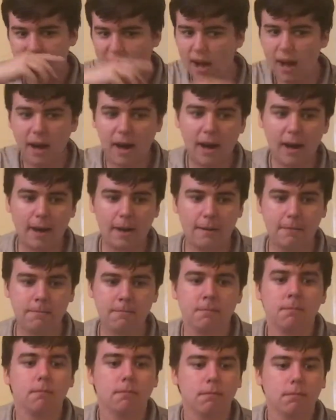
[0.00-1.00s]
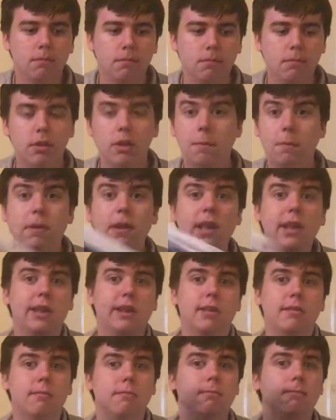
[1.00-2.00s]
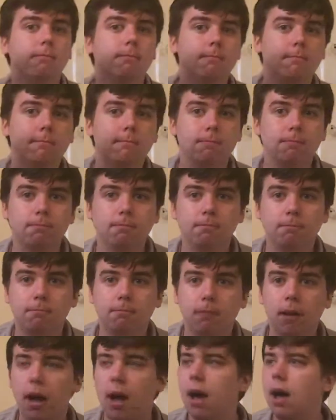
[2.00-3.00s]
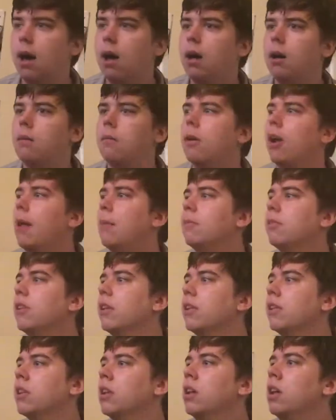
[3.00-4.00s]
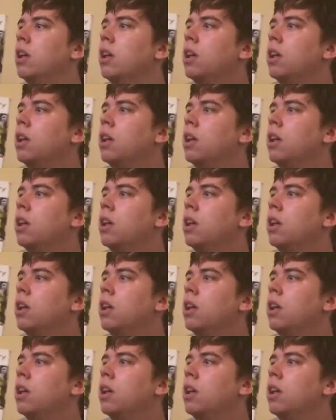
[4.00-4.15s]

The Police. What album is this?